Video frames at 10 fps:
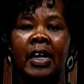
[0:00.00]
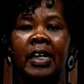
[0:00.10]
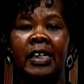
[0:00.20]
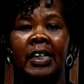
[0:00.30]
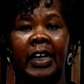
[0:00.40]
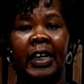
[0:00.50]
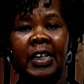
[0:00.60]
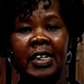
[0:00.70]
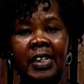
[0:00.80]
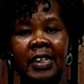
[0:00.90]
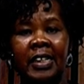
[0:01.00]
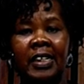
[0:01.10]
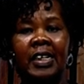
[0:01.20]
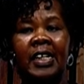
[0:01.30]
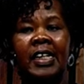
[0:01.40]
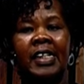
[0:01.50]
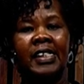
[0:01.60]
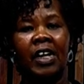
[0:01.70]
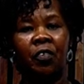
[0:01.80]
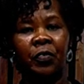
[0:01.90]
greed,
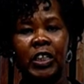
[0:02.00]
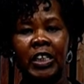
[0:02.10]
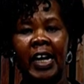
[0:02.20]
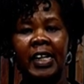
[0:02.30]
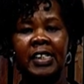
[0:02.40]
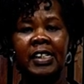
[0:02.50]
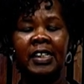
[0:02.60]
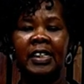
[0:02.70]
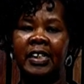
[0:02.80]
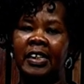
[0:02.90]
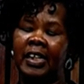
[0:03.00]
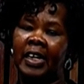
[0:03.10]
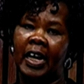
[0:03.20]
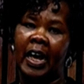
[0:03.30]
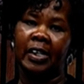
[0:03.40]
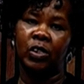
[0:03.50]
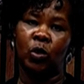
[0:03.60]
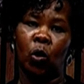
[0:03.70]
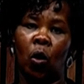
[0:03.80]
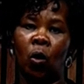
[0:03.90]
selfishness, and
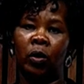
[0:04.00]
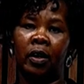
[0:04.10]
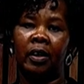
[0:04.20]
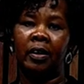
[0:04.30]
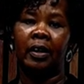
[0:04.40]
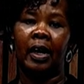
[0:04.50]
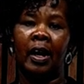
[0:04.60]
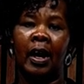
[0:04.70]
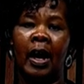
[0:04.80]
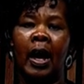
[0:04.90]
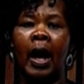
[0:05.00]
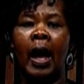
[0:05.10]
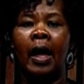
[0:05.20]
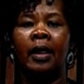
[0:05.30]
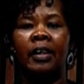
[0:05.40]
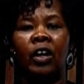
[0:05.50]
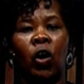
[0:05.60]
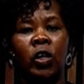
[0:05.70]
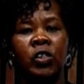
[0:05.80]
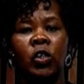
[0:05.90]
so on. They
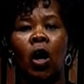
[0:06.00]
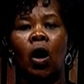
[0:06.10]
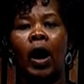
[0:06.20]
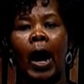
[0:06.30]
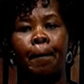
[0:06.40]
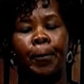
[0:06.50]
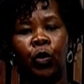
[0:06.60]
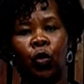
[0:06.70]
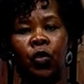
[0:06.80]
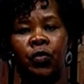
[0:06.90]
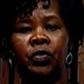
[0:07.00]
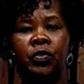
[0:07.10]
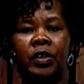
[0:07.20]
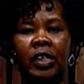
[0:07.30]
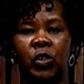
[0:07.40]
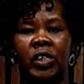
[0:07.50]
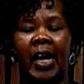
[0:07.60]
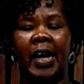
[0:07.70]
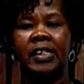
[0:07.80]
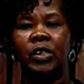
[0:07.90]
also approve, the
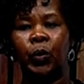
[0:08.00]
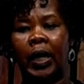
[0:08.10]
society will